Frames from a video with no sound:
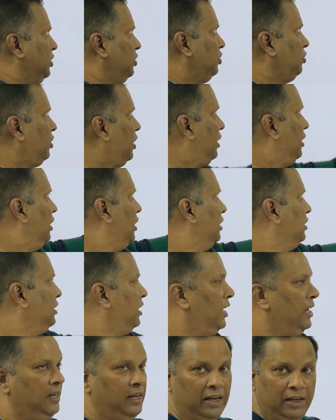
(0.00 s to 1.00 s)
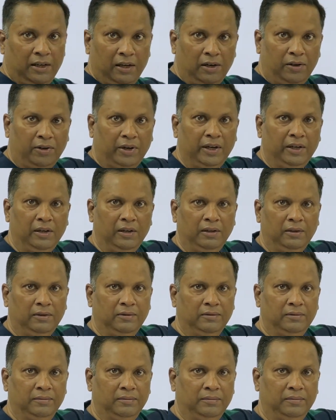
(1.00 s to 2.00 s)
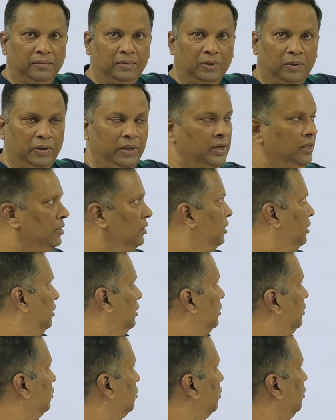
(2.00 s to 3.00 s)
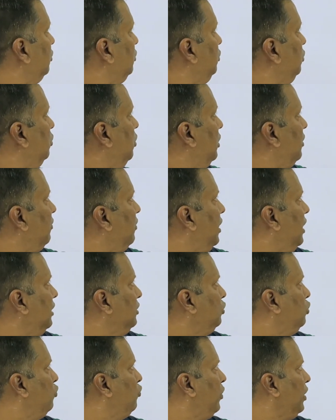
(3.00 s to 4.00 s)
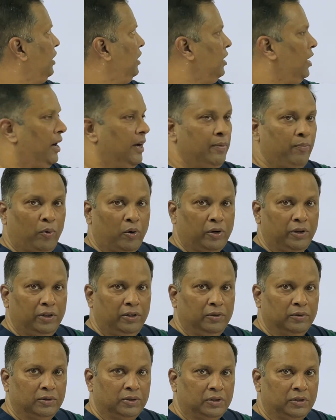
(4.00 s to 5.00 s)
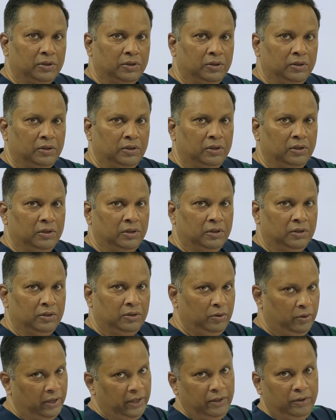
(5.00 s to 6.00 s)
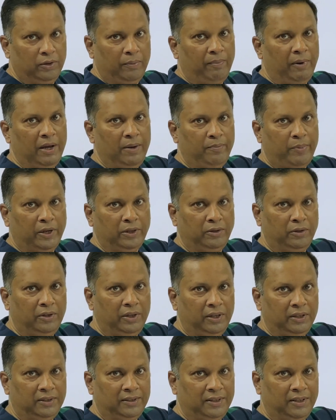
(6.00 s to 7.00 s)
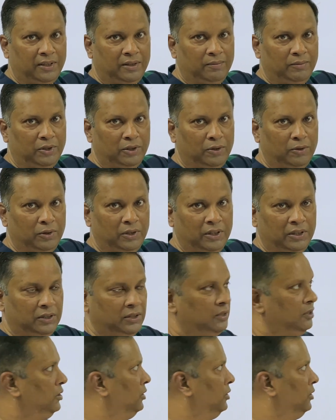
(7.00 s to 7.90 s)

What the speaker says: triangle is a right angle triangle? Okay. So you are asked to find hypotenuse. You can apply Pythagoras theorem to do this.